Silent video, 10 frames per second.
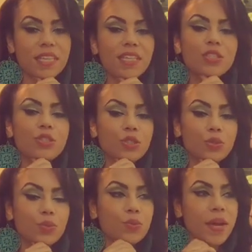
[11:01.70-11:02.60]

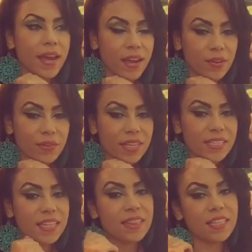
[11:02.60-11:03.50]
into
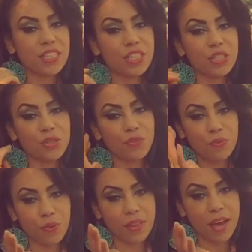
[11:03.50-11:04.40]
Aries, and this is your
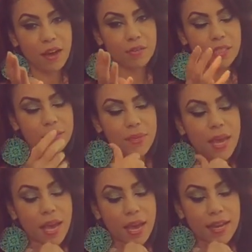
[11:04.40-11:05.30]
fourth house.
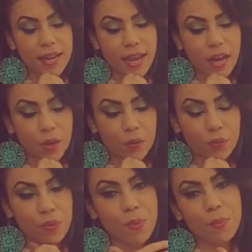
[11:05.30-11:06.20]
Now,
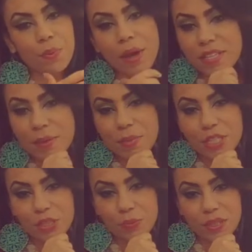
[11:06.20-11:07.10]
remember, as I
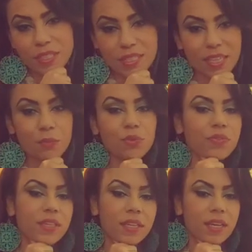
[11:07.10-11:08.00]
mentioned, with the sun
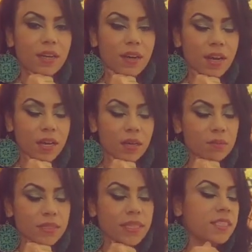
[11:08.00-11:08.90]
moving there,
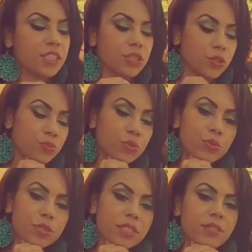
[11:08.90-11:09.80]
it's your
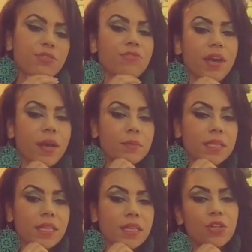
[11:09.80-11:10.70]
roots and your
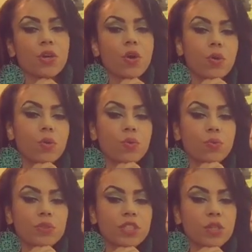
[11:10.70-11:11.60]
family and your home.
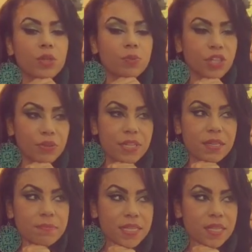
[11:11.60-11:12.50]
So Mercury is a
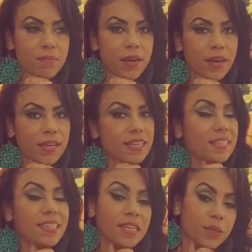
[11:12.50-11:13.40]
busybody. He's
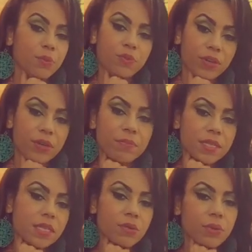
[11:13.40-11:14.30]
going to keep you very
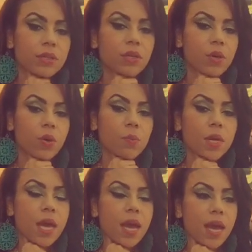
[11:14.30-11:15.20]
busy around the home.
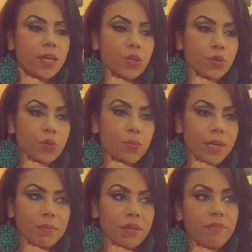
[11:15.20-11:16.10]
You
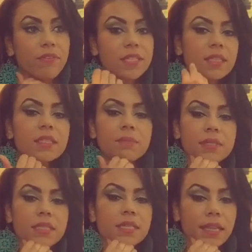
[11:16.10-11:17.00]
may be physically
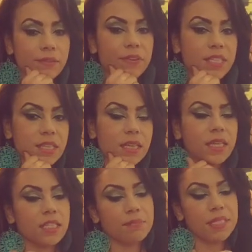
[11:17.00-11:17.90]
busy, like fixing
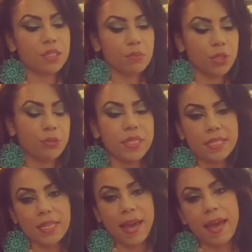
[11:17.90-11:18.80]
things, because Mercury is
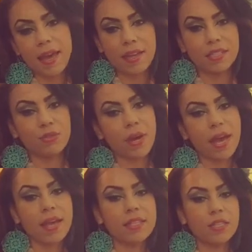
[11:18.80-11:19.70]
the hands,
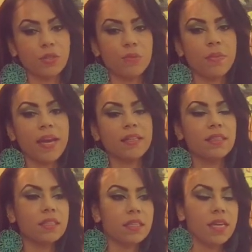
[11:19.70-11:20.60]
right? So you might
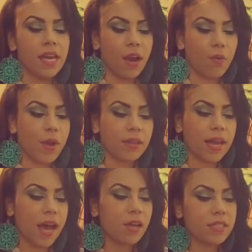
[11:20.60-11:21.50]
look around the
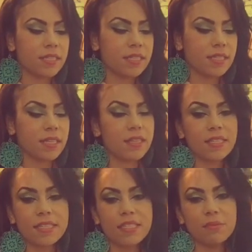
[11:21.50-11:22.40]
house and see
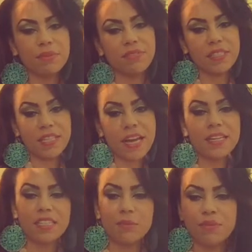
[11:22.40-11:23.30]
this needs to be fixed, that
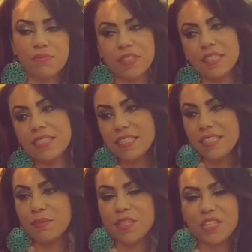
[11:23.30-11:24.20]
needs to be fixed, this needs
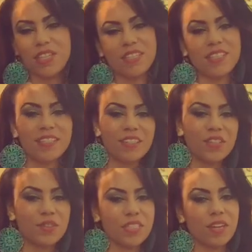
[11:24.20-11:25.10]
to be adjusted, you
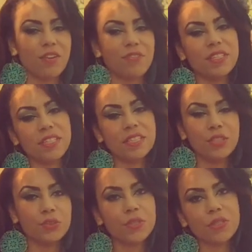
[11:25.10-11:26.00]
know, and start physically
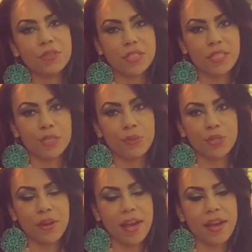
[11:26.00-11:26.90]
doing those things with
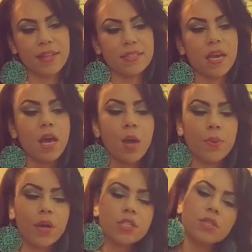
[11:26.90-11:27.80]
your hands.
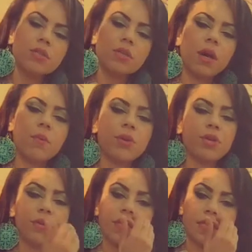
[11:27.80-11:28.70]
But also,
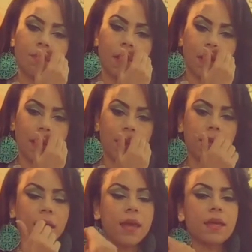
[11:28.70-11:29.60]
Mercury is the mind.
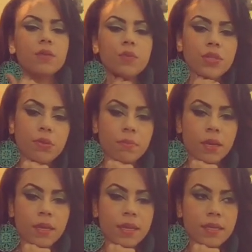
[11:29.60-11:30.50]
And with your
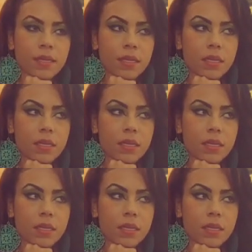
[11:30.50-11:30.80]
mind